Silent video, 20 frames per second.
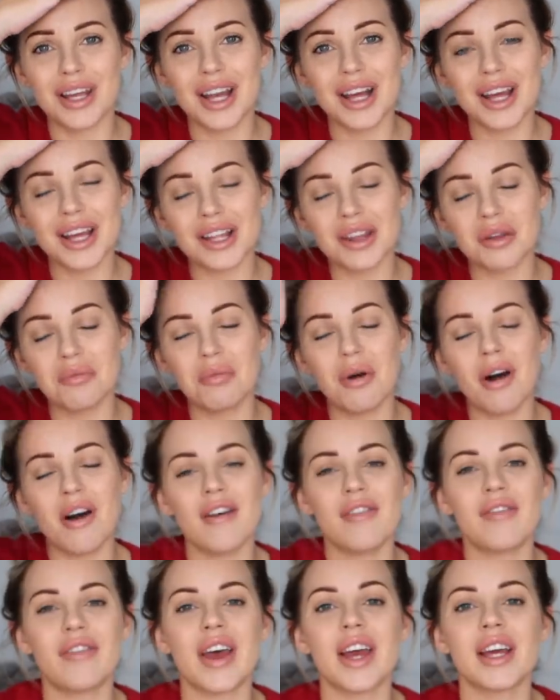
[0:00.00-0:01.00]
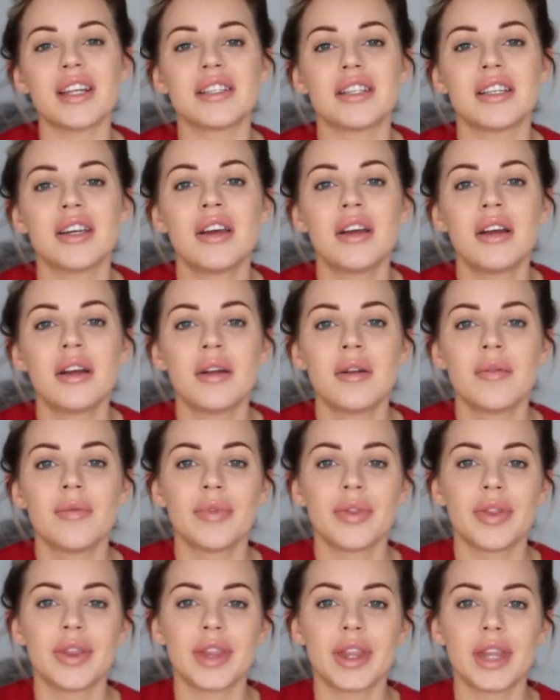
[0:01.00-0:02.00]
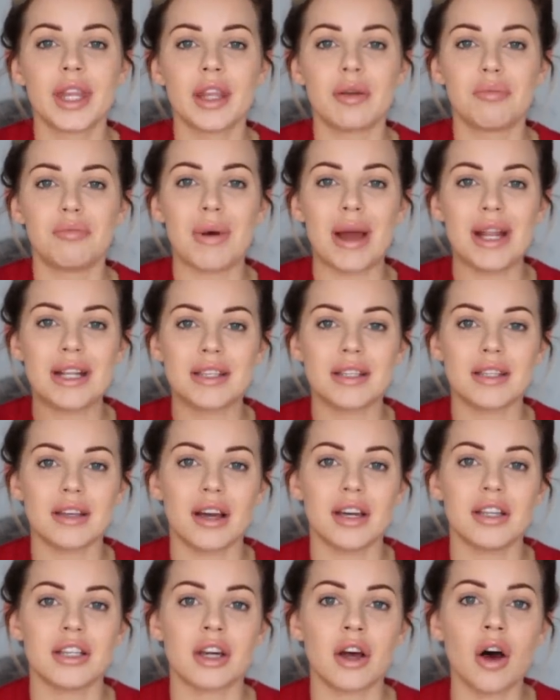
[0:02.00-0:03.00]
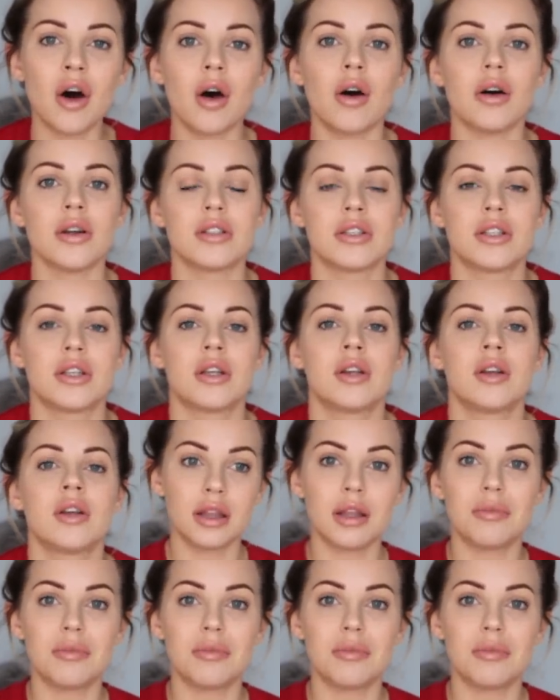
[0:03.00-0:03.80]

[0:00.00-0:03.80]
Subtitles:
They're like the perfect bedside cot.